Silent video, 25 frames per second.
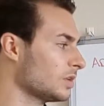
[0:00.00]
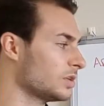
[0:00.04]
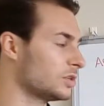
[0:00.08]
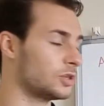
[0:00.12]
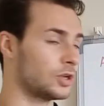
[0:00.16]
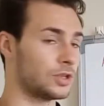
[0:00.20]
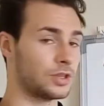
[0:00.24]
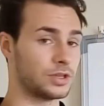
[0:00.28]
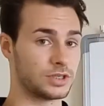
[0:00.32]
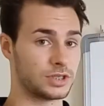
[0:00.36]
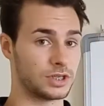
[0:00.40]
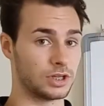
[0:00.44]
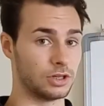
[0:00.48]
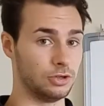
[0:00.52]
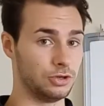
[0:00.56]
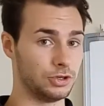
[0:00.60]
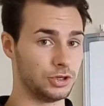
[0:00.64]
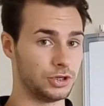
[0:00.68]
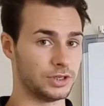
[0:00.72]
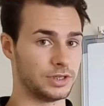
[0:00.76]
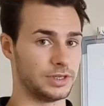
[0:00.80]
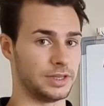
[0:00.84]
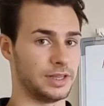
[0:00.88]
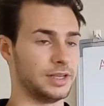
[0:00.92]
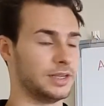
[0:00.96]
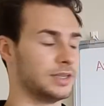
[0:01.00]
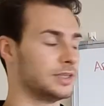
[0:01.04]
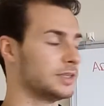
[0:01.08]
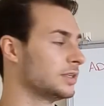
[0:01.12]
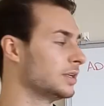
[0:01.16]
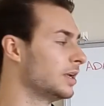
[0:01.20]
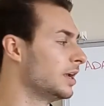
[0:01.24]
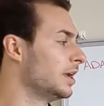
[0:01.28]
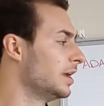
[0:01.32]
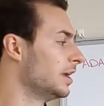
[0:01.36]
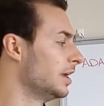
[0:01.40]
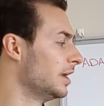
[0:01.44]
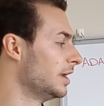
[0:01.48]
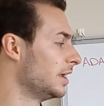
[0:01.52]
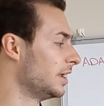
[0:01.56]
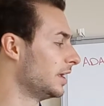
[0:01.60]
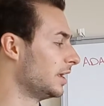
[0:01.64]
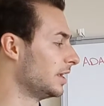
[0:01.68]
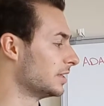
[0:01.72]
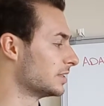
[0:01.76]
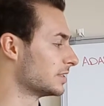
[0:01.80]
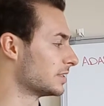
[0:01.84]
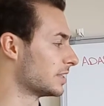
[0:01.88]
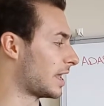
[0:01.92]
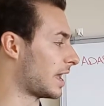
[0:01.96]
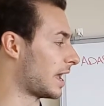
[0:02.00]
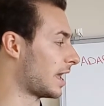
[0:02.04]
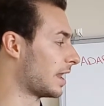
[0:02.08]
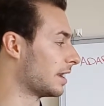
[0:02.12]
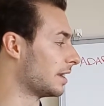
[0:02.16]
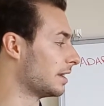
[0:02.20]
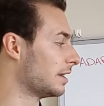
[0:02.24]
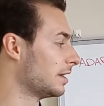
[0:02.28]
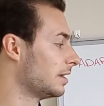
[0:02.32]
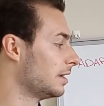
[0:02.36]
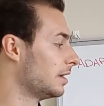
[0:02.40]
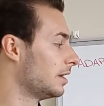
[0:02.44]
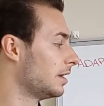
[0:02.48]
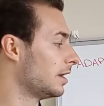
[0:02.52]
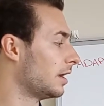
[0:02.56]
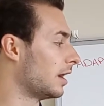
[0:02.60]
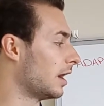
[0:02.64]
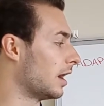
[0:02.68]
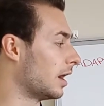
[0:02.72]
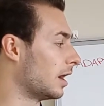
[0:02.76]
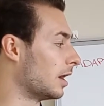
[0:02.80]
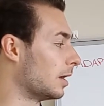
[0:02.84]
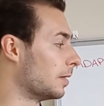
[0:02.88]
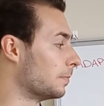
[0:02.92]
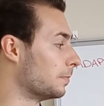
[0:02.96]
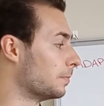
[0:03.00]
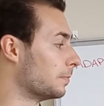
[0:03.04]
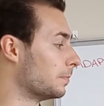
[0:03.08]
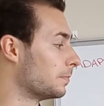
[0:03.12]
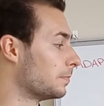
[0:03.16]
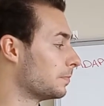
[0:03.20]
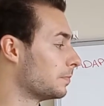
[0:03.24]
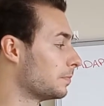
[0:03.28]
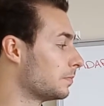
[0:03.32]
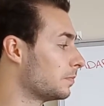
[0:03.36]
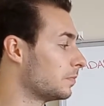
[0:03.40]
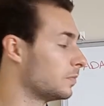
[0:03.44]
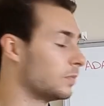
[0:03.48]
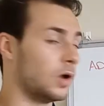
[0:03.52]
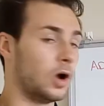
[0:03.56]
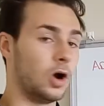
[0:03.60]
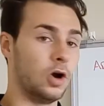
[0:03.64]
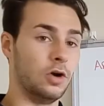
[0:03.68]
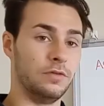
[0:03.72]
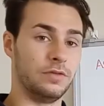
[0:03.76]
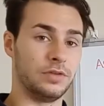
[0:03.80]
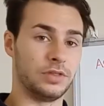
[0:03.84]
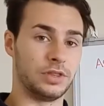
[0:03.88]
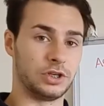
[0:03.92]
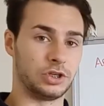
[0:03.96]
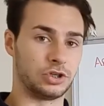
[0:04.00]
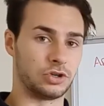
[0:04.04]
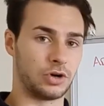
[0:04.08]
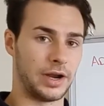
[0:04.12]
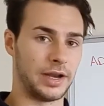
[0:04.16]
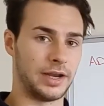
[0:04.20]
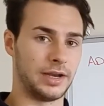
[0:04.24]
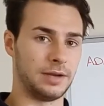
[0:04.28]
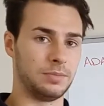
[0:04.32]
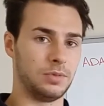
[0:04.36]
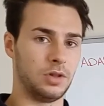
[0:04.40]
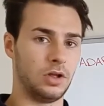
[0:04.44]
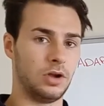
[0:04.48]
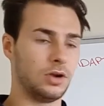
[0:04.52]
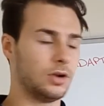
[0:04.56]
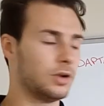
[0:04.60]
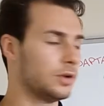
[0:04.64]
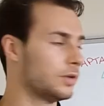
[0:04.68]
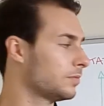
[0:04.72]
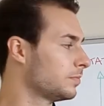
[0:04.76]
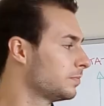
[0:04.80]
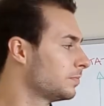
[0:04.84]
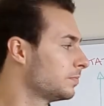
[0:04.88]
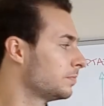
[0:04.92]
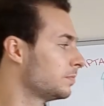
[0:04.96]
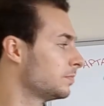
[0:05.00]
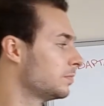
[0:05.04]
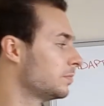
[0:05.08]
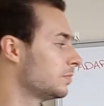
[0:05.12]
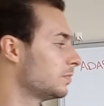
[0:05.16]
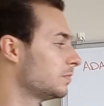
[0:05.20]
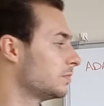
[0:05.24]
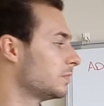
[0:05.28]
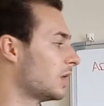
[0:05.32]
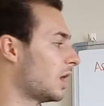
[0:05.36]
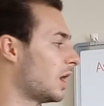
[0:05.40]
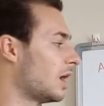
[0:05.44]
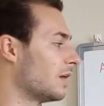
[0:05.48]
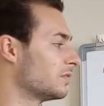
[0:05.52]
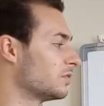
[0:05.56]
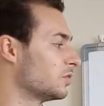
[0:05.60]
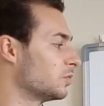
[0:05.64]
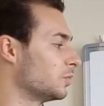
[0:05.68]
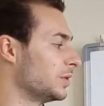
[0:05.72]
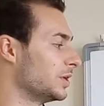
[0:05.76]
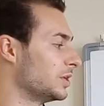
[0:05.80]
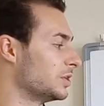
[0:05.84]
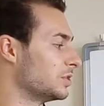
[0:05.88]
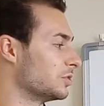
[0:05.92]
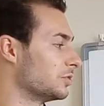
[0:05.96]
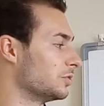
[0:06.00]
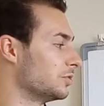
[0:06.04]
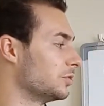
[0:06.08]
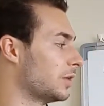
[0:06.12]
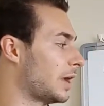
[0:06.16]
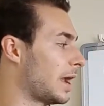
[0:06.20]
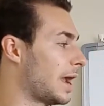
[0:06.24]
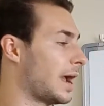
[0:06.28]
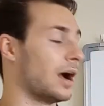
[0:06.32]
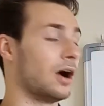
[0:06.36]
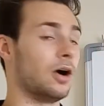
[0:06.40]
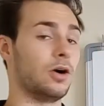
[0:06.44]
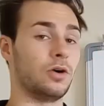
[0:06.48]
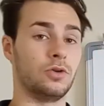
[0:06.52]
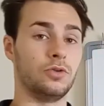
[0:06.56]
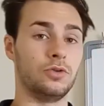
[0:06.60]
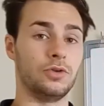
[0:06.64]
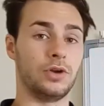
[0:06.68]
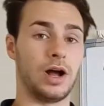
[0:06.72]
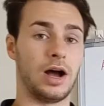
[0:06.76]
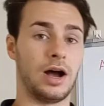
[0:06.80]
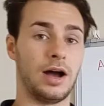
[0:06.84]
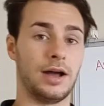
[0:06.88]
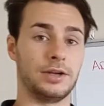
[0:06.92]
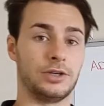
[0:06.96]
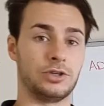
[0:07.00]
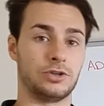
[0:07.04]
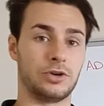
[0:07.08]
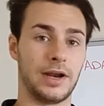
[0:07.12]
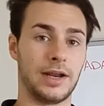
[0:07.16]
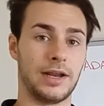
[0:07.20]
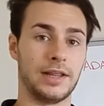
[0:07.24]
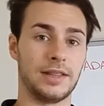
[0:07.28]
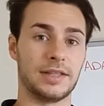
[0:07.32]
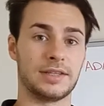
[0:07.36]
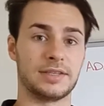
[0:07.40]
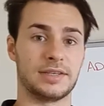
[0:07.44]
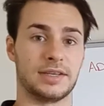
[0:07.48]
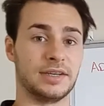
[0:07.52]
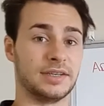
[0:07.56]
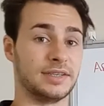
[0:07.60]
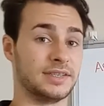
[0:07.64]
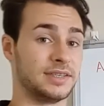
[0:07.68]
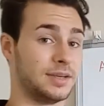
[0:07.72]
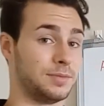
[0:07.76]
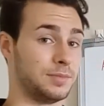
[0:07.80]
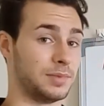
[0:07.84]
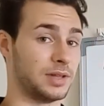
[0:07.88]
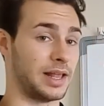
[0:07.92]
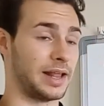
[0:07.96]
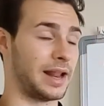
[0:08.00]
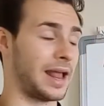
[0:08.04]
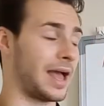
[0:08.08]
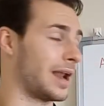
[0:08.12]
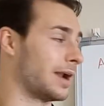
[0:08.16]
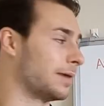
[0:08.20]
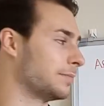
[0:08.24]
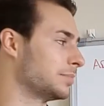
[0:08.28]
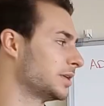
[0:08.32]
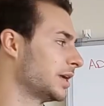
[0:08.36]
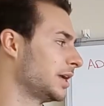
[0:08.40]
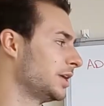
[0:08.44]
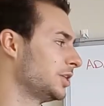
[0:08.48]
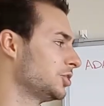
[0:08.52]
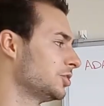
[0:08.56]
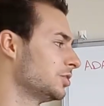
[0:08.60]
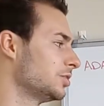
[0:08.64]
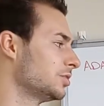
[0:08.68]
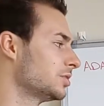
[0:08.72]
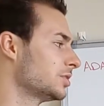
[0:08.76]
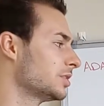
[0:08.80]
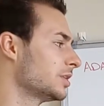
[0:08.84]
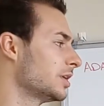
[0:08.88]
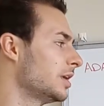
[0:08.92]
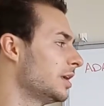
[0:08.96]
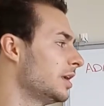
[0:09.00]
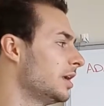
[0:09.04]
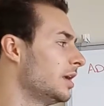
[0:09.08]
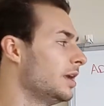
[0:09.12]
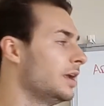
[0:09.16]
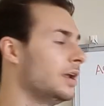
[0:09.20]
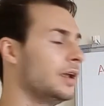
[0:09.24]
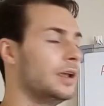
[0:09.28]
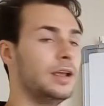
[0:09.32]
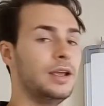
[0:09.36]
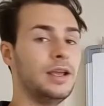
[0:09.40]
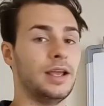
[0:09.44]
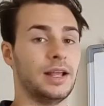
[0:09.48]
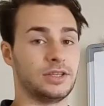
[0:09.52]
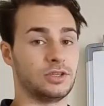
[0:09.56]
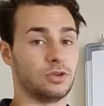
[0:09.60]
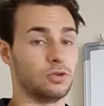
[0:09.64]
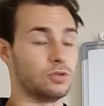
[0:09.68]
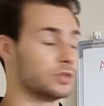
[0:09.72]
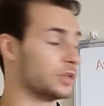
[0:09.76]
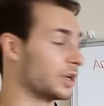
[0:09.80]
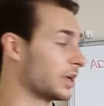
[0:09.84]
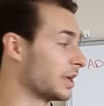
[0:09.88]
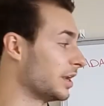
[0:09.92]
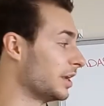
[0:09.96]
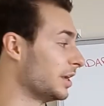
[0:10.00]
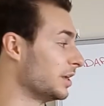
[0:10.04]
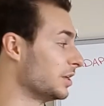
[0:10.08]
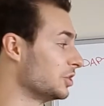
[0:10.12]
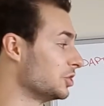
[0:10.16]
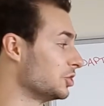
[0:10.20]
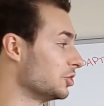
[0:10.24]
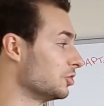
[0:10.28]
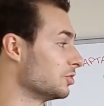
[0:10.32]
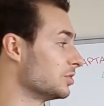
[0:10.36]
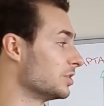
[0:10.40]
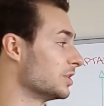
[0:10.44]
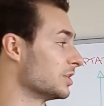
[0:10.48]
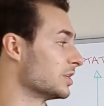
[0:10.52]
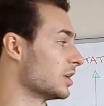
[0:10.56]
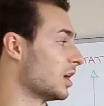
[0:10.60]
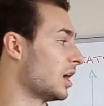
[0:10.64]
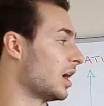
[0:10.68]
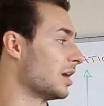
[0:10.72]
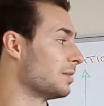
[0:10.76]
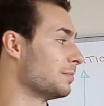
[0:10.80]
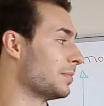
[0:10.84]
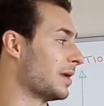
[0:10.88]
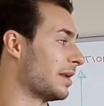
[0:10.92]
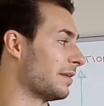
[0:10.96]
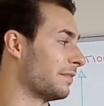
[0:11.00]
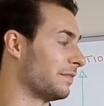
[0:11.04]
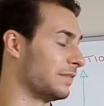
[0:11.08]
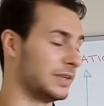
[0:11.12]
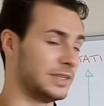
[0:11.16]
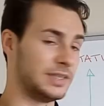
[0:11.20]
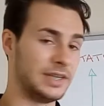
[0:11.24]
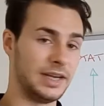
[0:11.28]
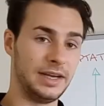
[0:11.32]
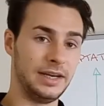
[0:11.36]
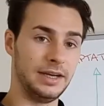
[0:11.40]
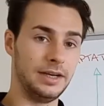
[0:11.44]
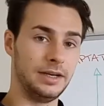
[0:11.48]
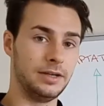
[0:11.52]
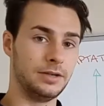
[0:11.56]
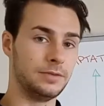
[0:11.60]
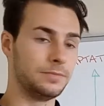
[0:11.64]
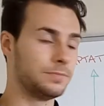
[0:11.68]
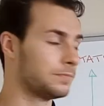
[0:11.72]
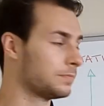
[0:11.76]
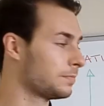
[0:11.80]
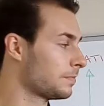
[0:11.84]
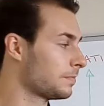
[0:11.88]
So the solution to this is that over the training block, after we do our good hard training that's going to stimulate adaptations, it's also going to induce this high amount of fatigue.